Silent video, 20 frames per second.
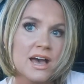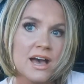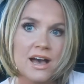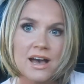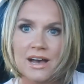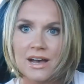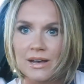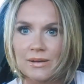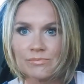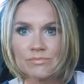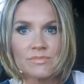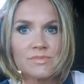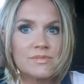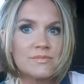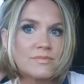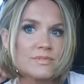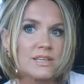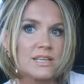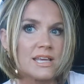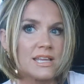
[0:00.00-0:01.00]
um,
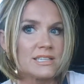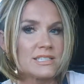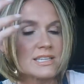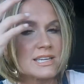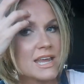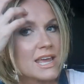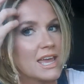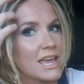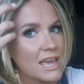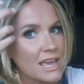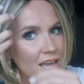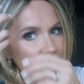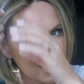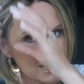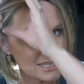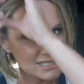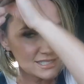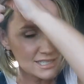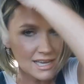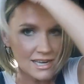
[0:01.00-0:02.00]
and today
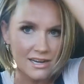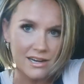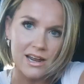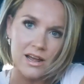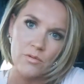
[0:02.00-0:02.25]
I decided